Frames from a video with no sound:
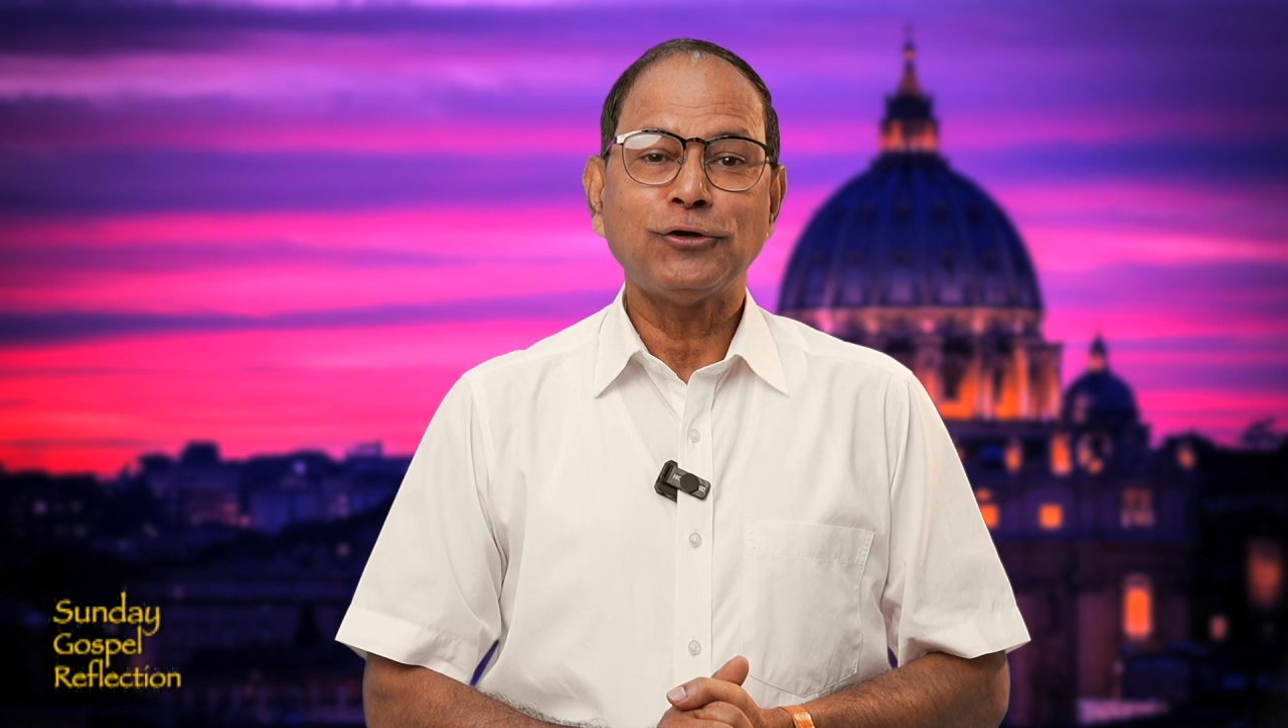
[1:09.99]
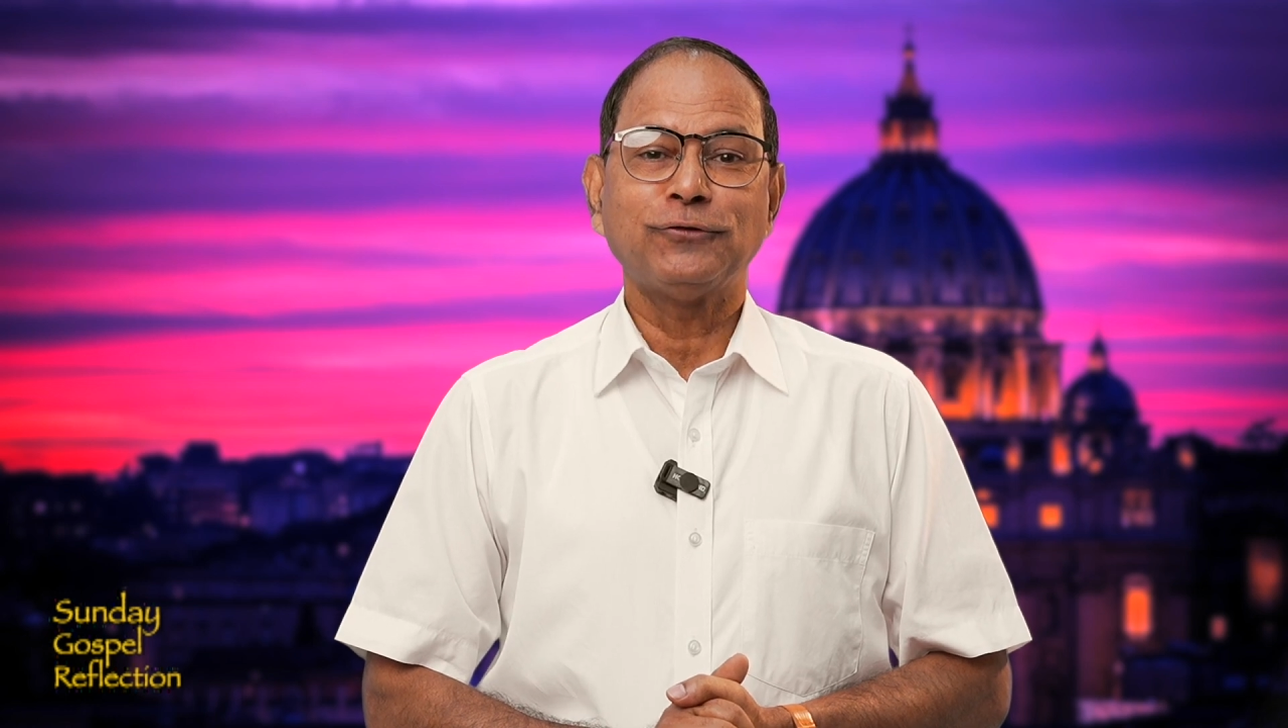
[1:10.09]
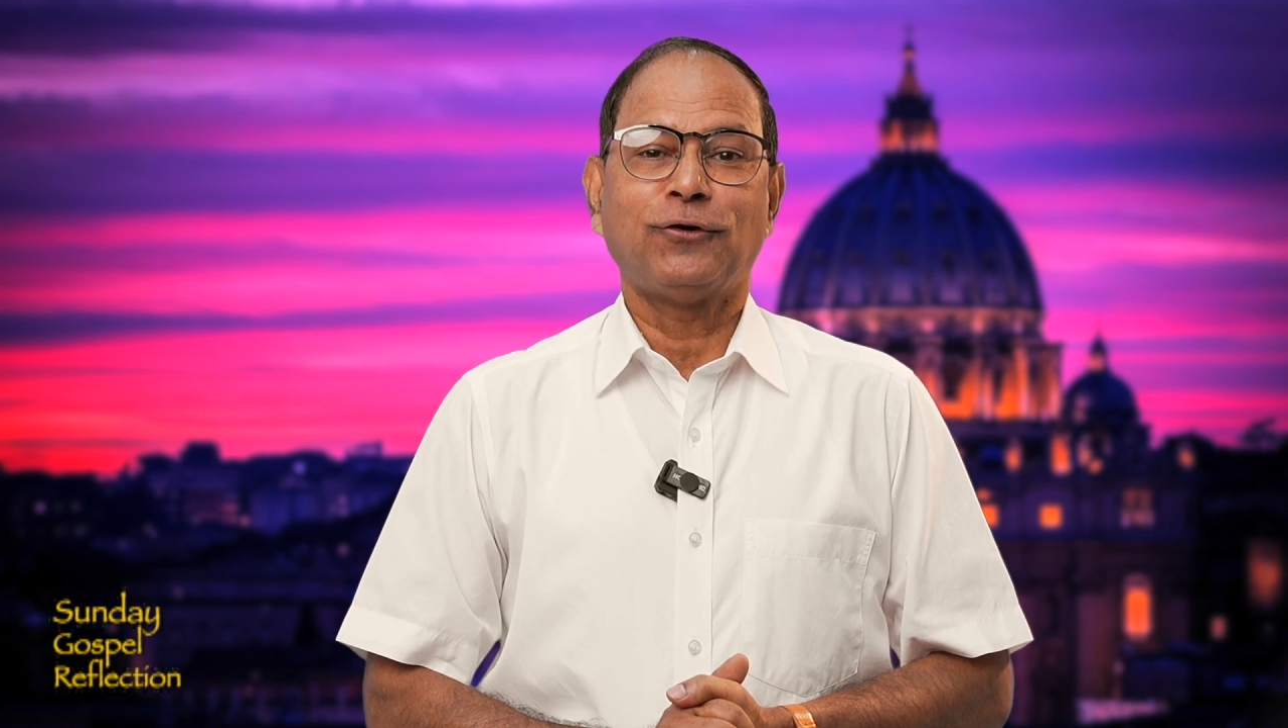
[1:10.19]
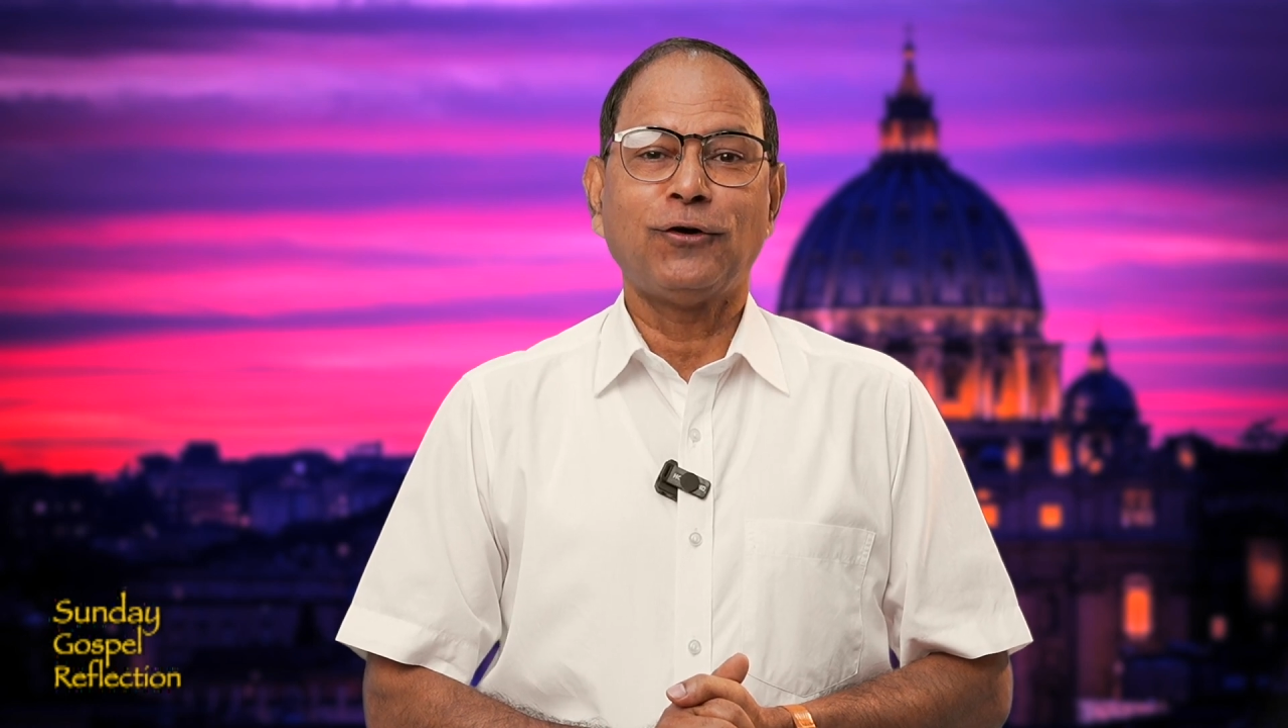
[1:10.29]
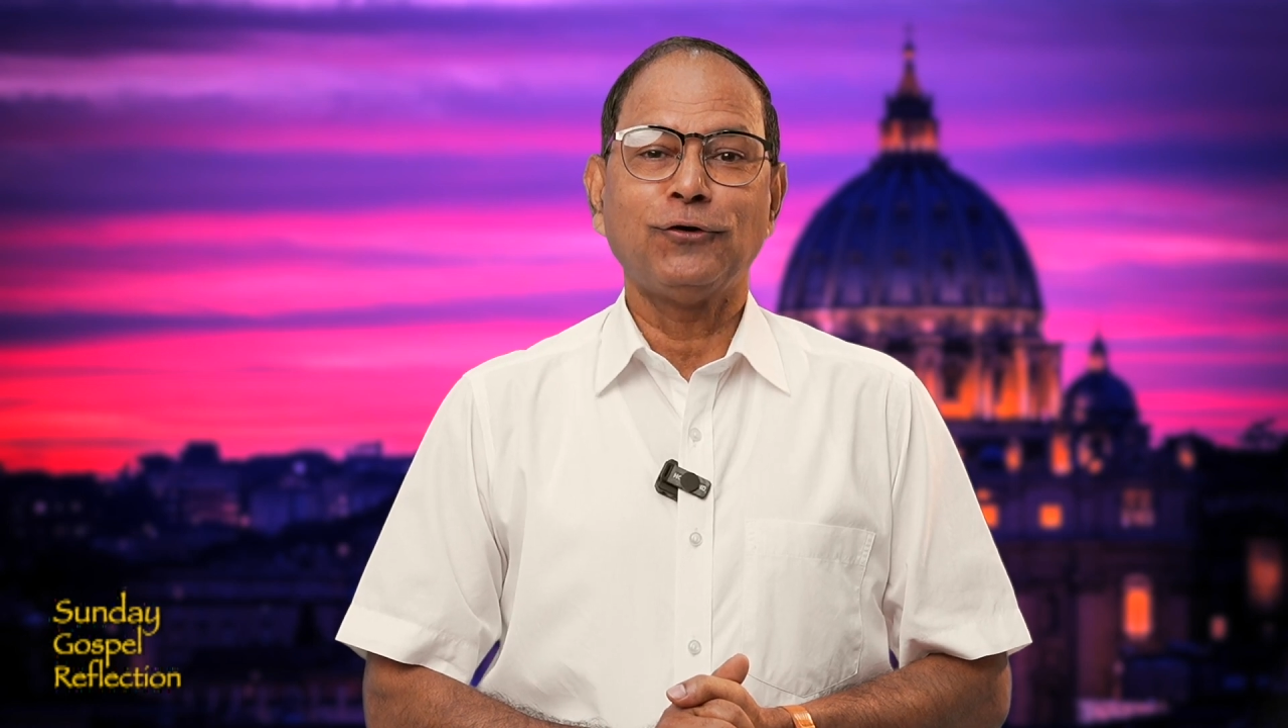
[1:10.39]
to
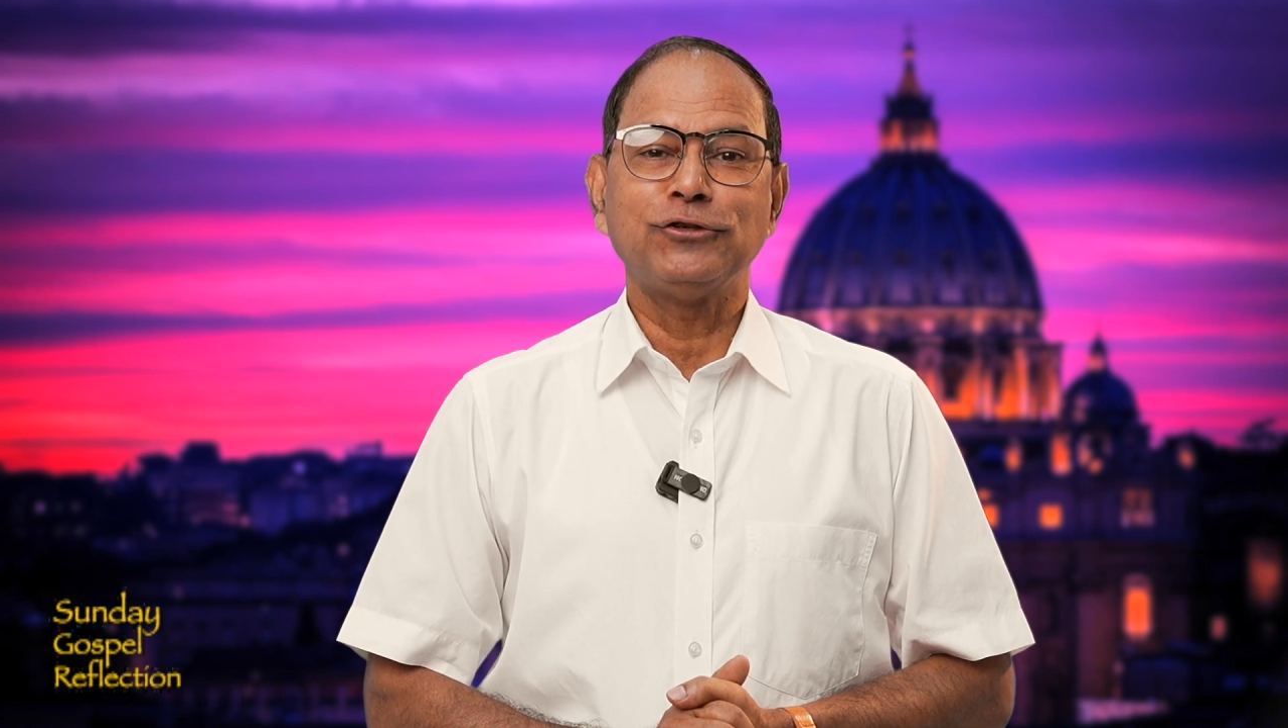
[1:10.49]
follow